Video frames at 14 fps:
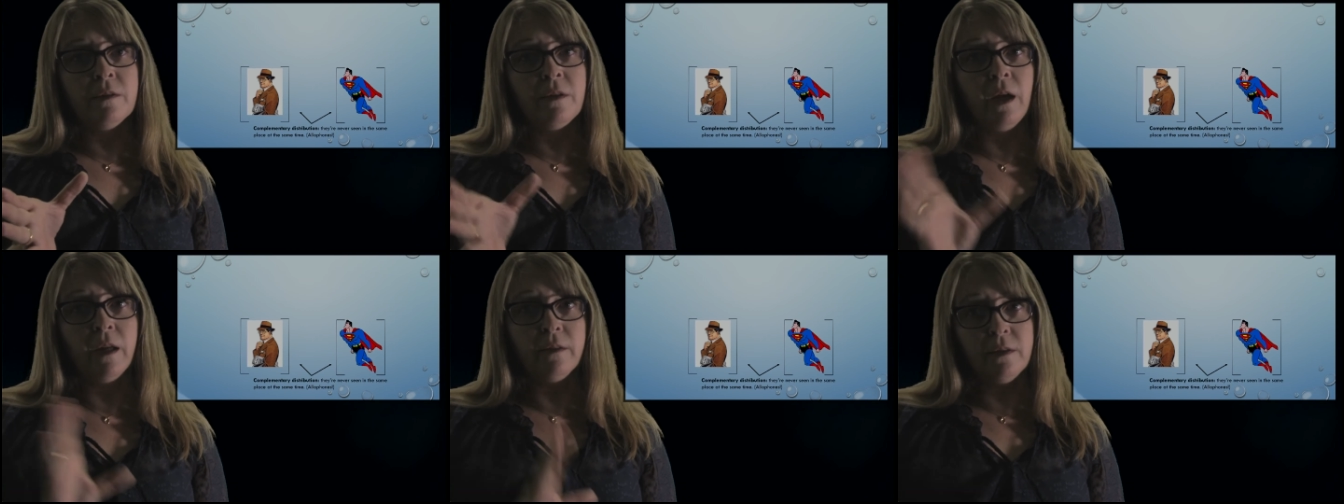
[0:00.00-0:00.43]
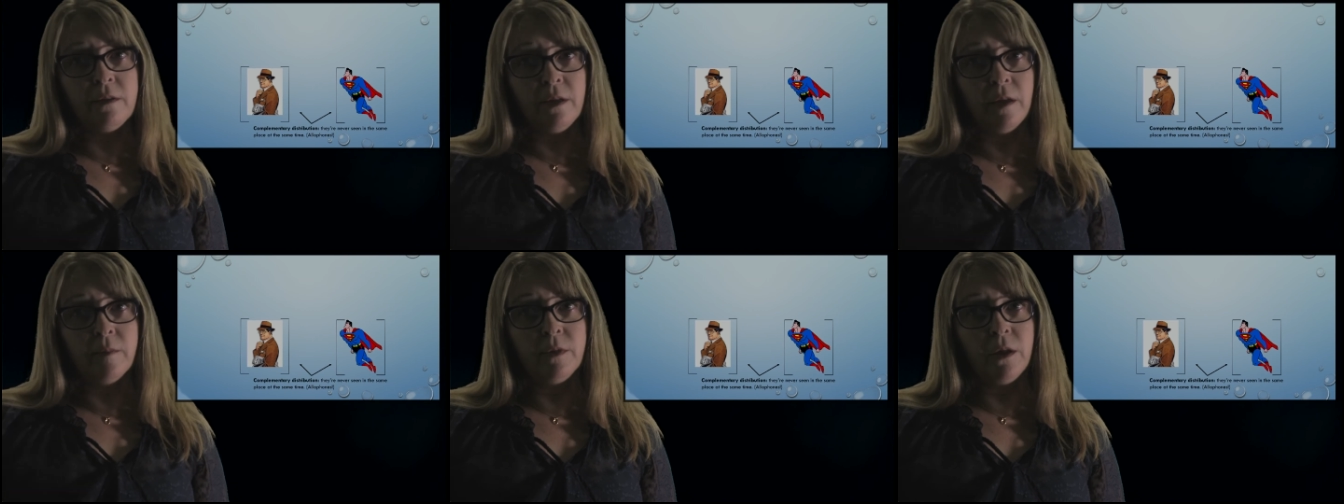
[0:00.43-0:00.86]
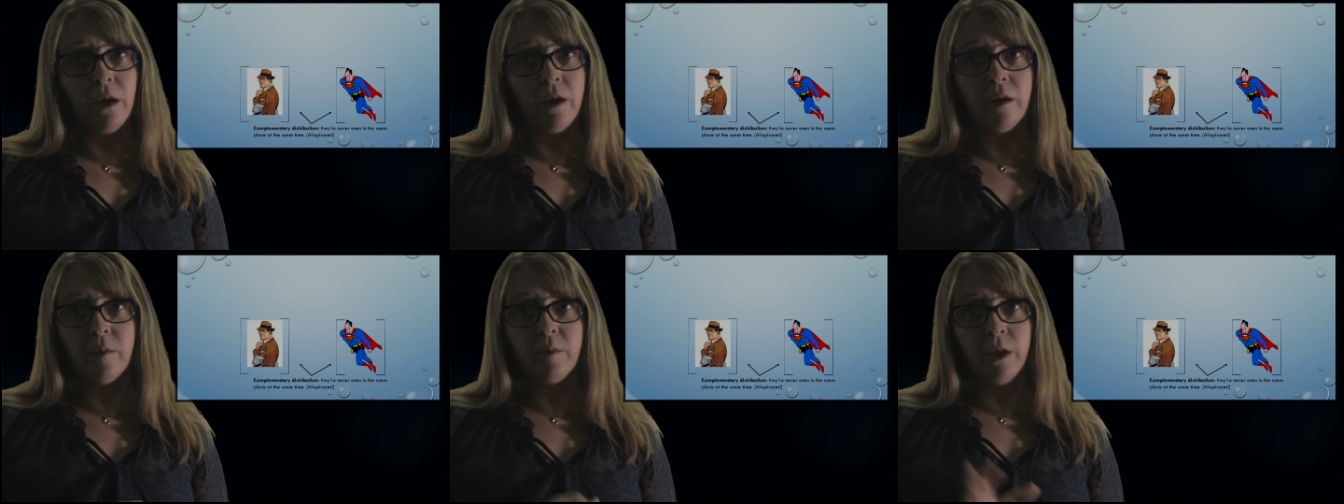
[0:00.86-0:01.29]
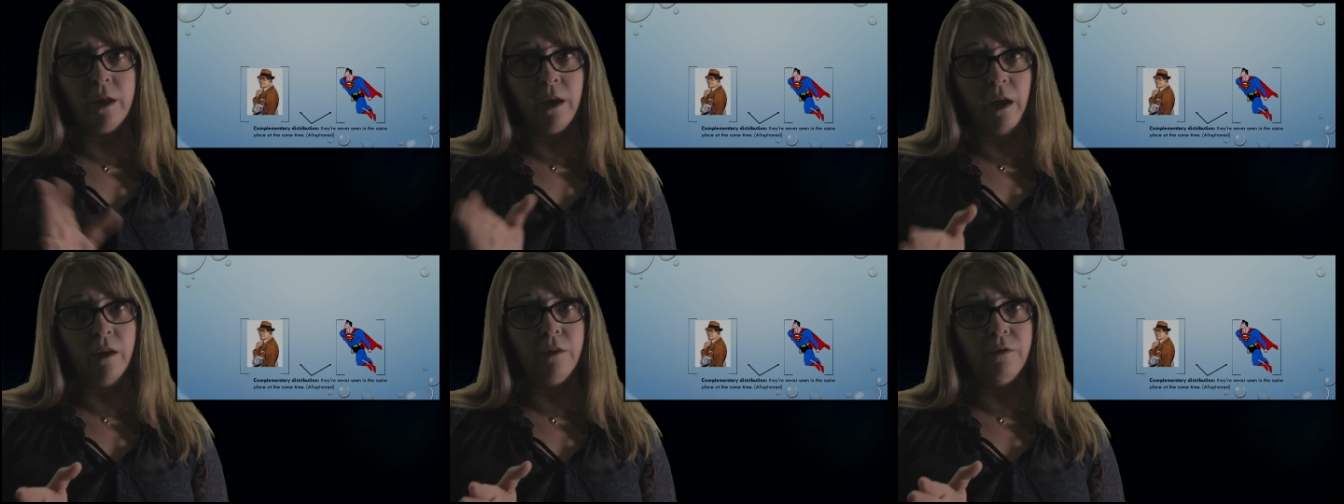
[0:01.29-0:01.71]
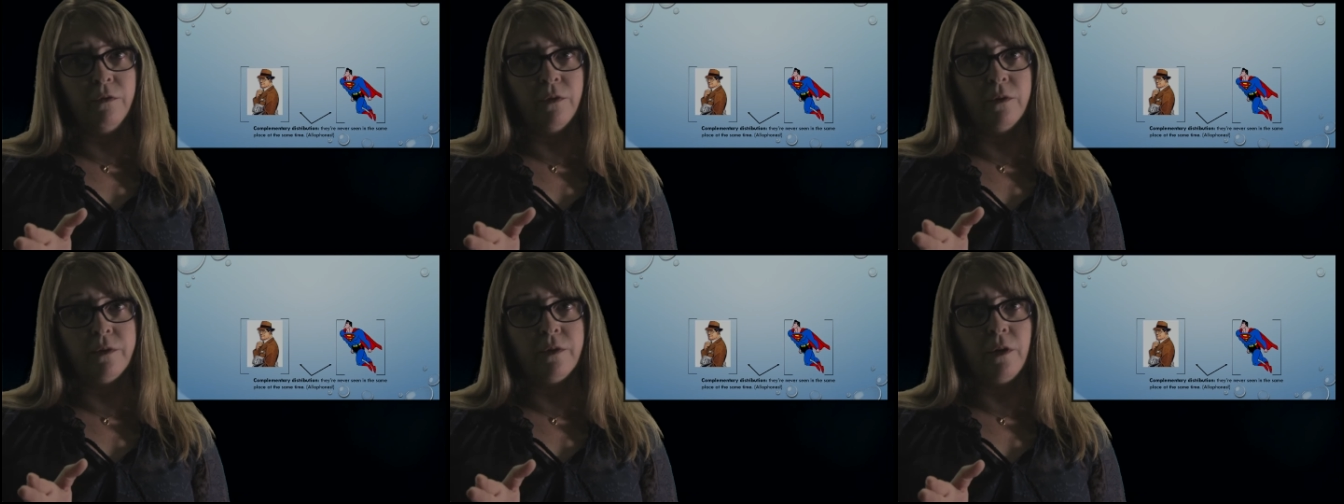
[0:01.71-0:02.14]
at the same time, like
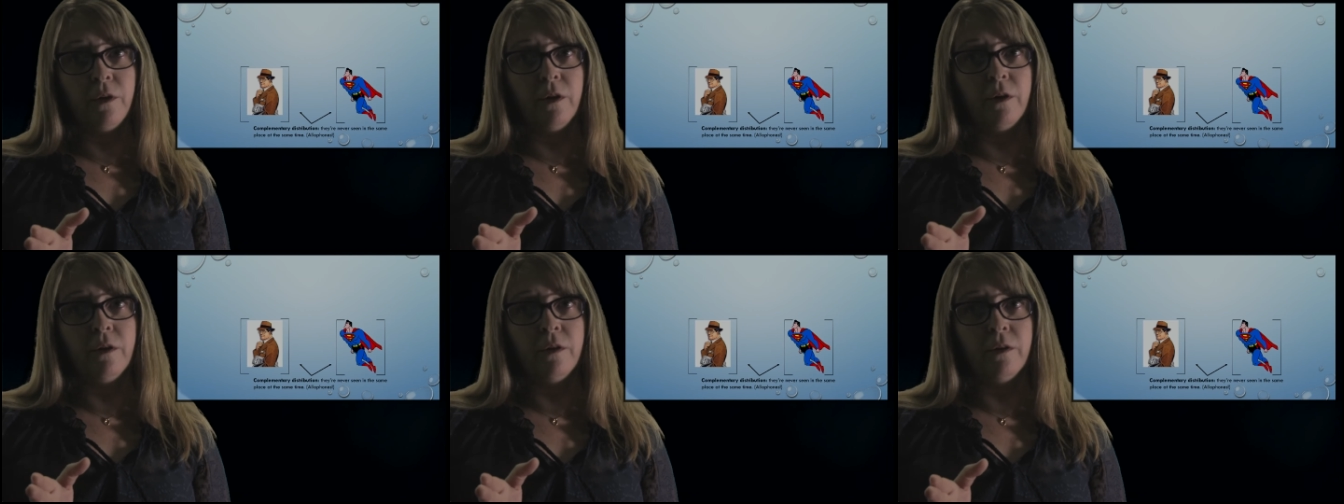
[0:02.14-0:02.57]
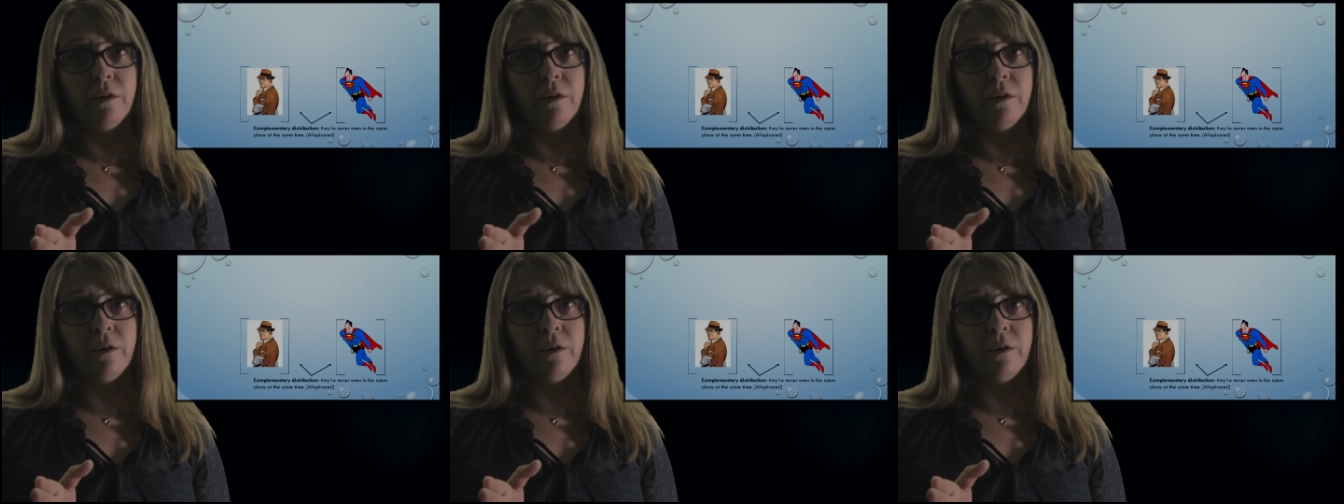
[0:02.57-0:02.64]
allophones aren't.